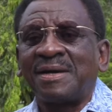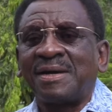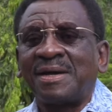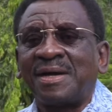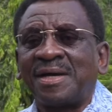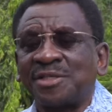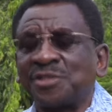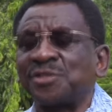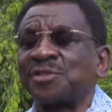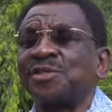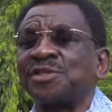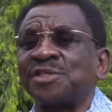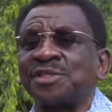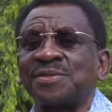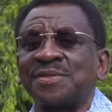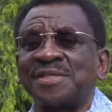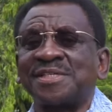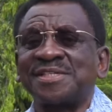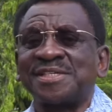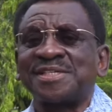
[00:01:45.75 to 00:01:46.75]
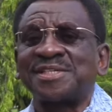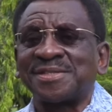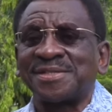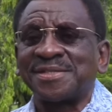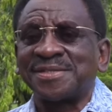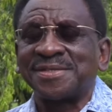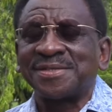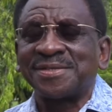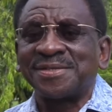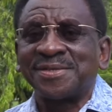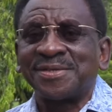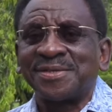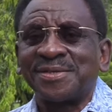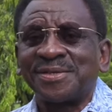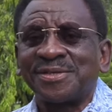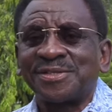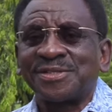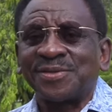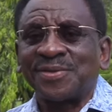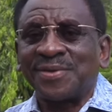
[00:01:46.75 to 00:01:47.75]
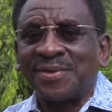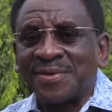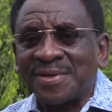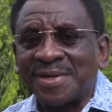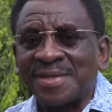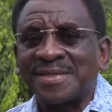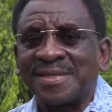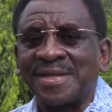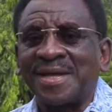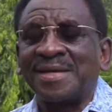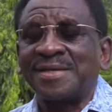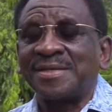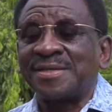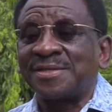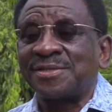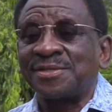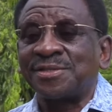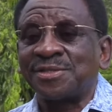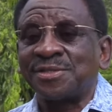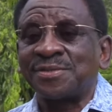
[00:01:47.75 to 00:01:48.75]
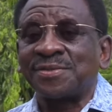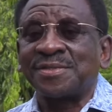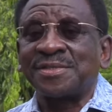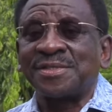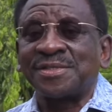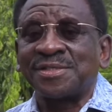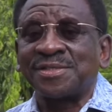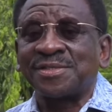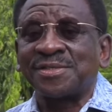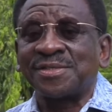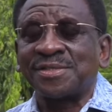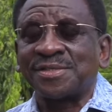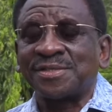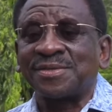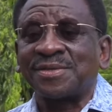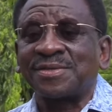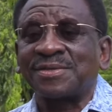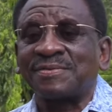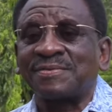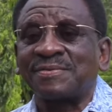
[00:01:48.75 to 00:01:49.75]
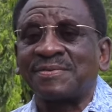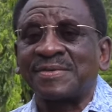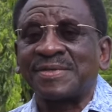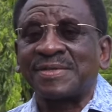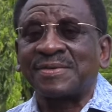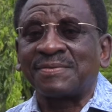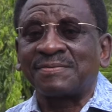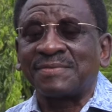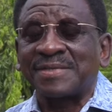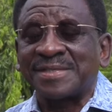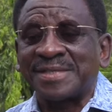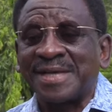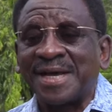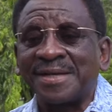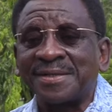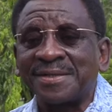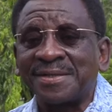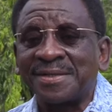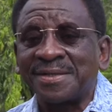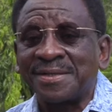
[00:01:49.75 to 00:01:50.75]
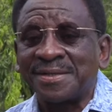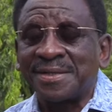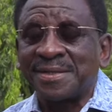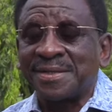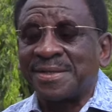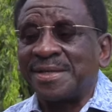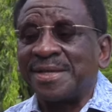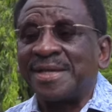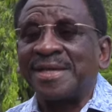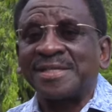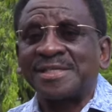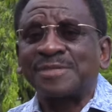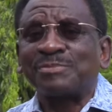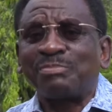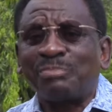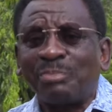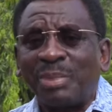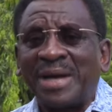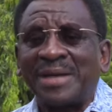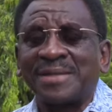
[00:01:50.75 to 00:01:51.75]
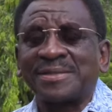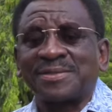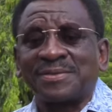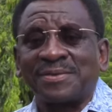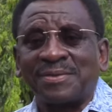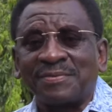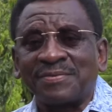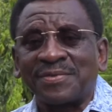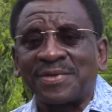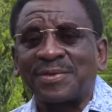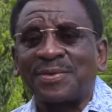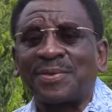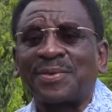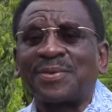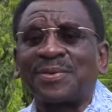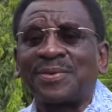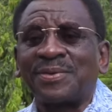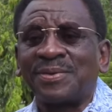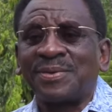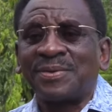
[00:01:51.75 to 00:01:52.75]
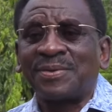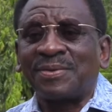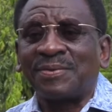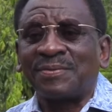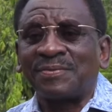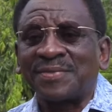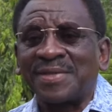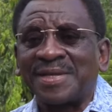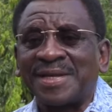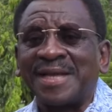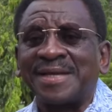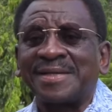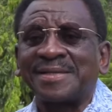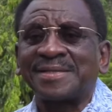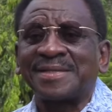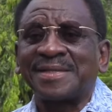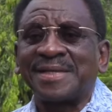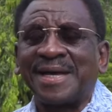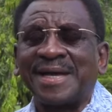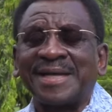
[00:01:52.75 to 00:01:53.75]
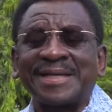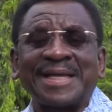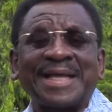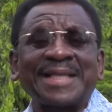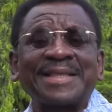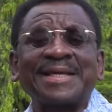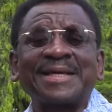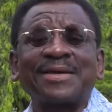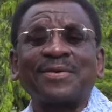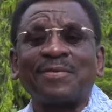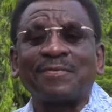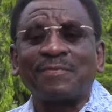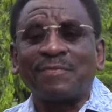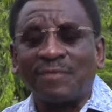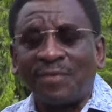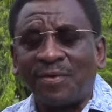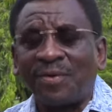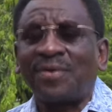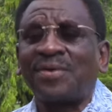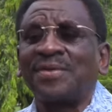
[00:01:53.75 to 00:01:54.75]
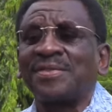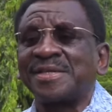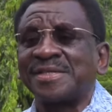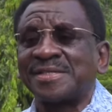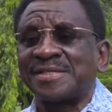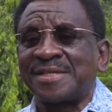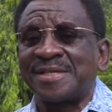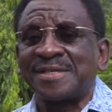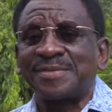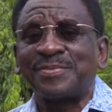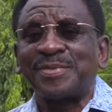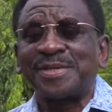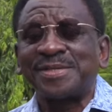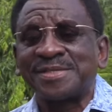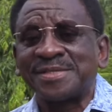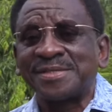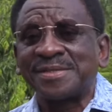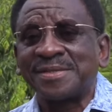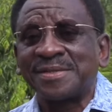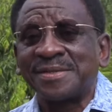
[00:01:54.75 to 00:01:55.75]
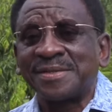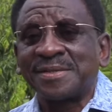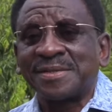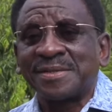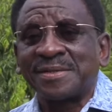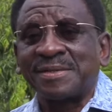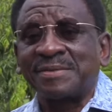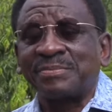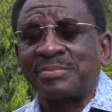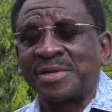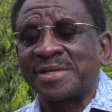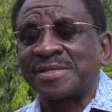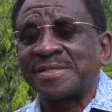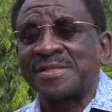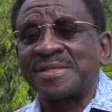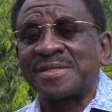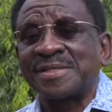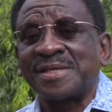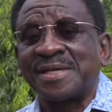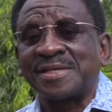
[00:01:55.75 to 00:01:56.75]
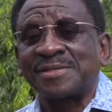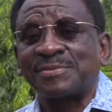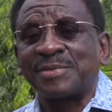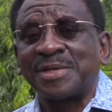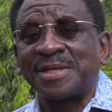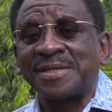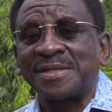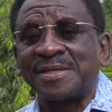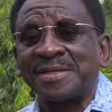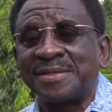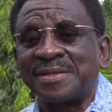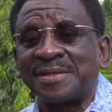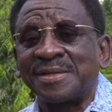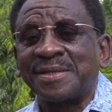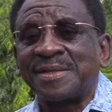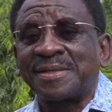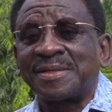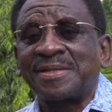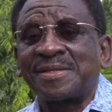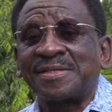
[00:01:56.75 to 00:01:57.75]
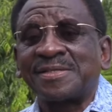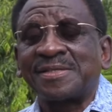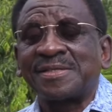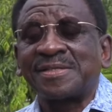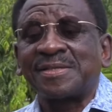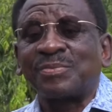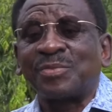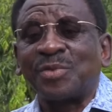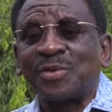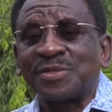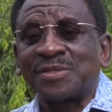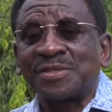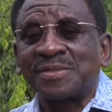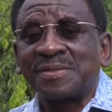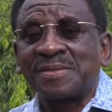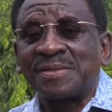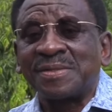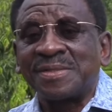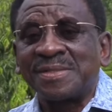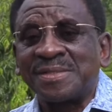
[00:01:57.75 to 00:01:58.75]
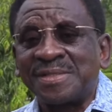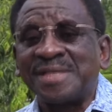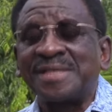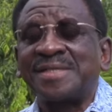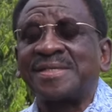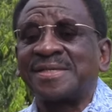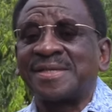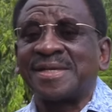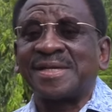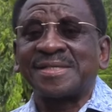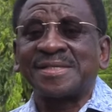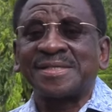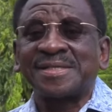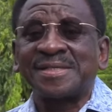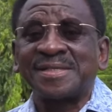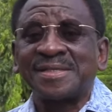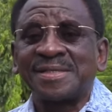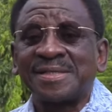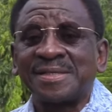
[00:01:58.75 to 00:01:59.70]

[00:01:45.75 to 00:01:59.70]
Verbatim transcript: a judicial decision. So long as that judicial decision is not over, overturned, it's part of the law of the land. And I think of all the statements the president has made, this is the most dangerous,